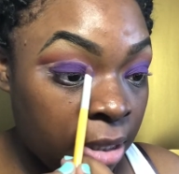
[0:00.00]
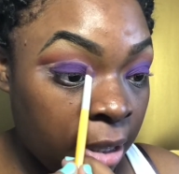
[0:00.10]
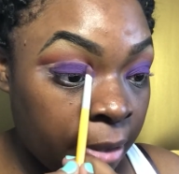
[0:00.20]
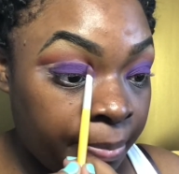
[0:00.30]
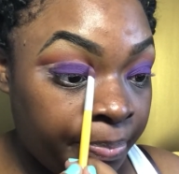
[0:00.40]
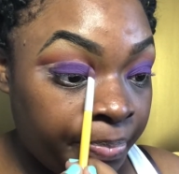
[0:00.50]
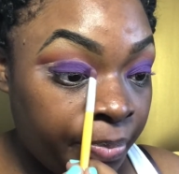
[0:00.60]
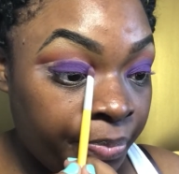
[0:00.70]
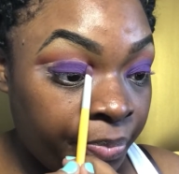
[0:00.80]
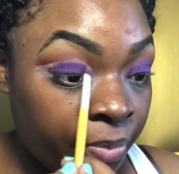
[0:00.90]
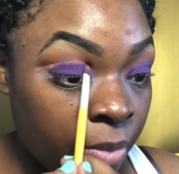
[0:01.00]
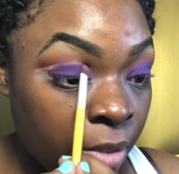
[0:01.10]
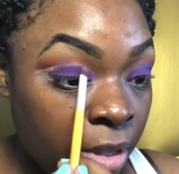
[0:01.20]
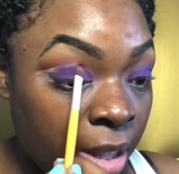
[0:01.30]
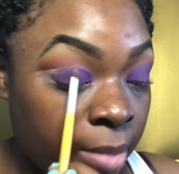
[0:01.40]

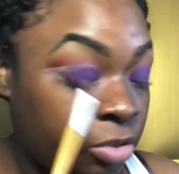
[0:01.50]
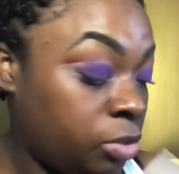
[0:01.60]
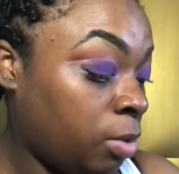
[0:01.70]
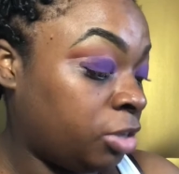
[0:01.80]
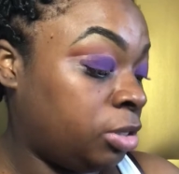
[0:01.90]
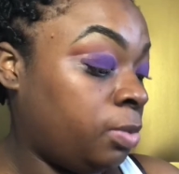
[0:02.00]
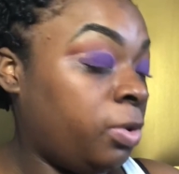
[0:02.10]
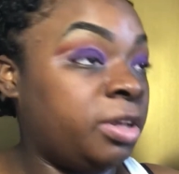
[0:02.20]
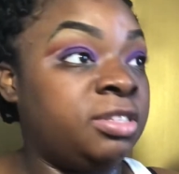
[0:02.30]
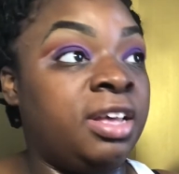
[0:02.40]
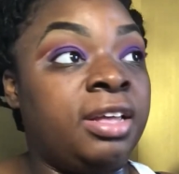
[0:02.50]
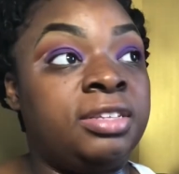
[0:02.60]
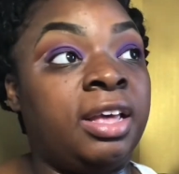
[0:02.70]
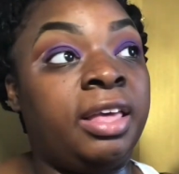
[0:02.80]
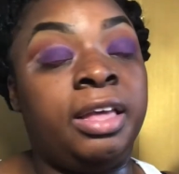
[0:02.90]
I'm just watching The Walking Dead because
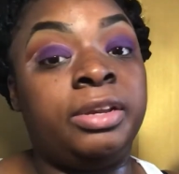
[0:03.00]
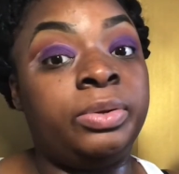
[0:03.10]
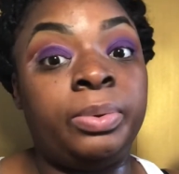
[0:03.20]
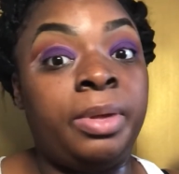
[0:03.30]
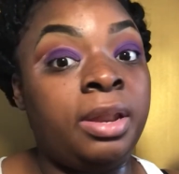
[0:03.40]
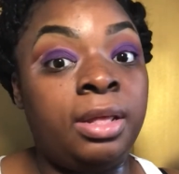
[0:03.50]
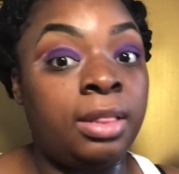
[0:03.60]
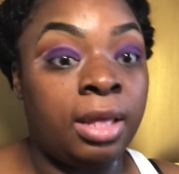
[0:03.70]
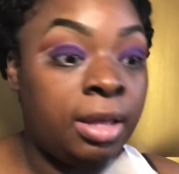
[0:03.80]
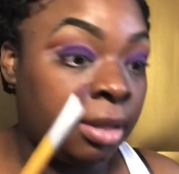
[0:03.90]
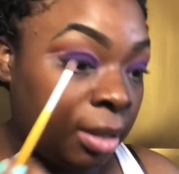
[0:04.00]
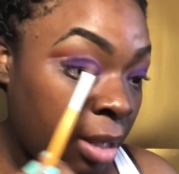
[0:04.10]
I can't do anything.